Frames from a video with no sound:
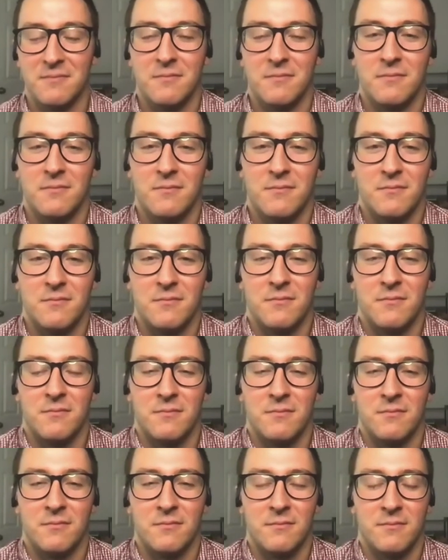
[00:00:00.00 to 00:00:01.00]

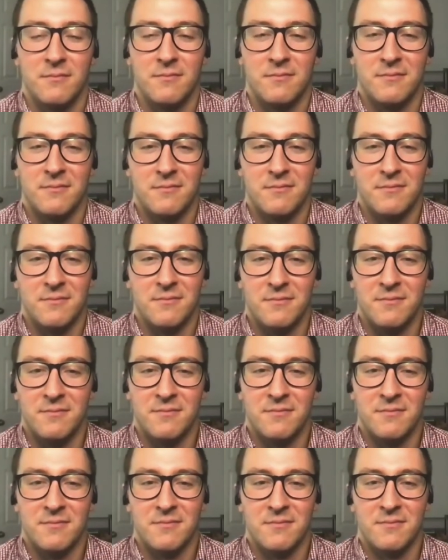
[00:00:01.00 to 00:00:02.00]

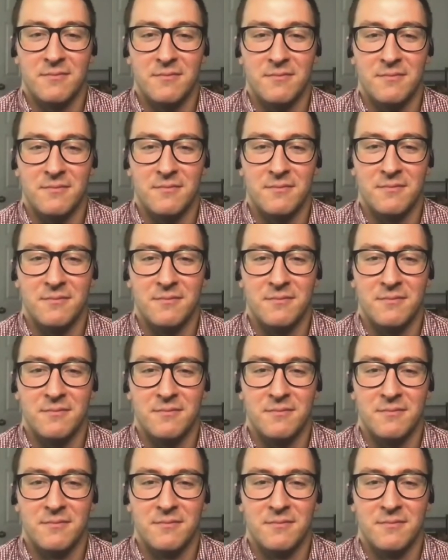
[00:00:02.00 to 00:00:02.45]
(silent)